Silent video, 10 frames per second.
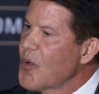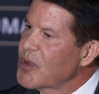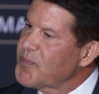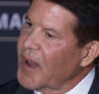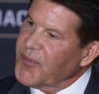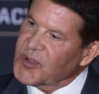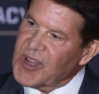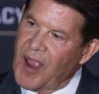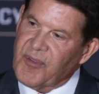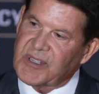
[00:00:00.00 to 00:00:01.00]
respect for
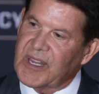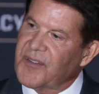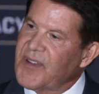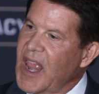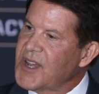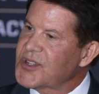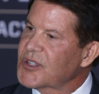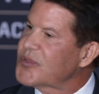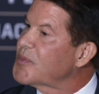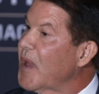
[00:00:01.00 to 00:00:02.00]
sovereignty of
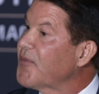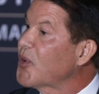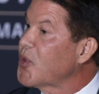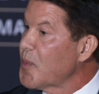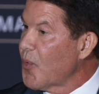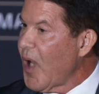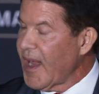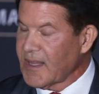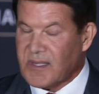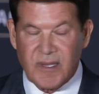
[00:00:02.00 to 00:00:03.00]
nations, respect for human
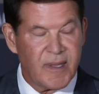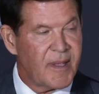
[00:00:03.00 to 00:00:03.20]
rights.